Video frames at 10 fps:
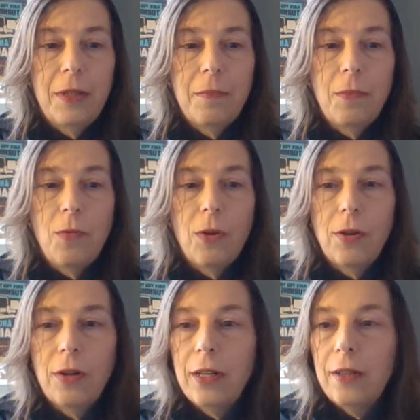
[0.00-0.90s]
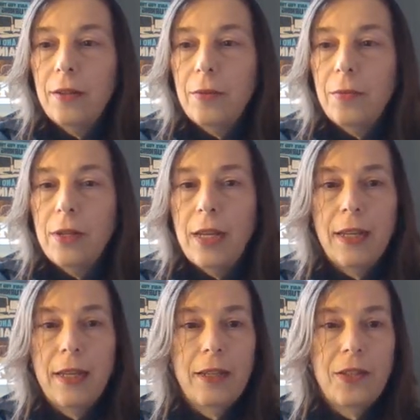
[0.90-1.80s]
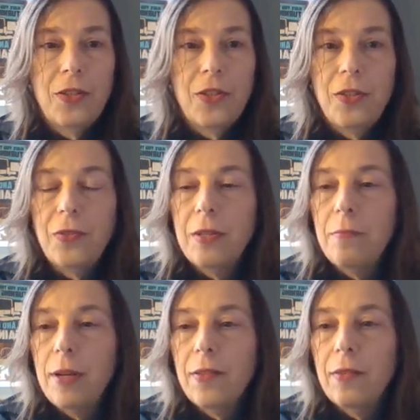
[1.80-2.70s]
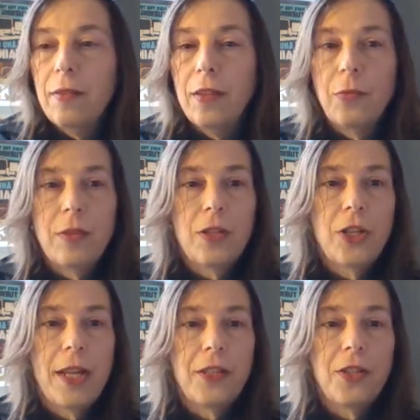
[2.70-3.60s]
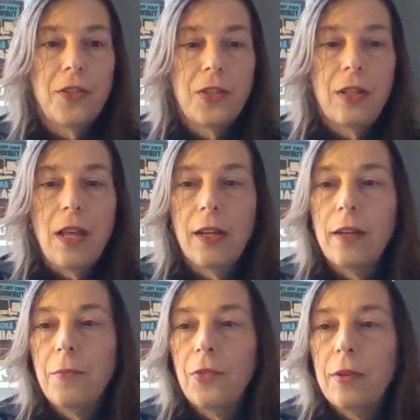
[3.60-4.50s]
people were like just using bots and things with the chat to just clog it up.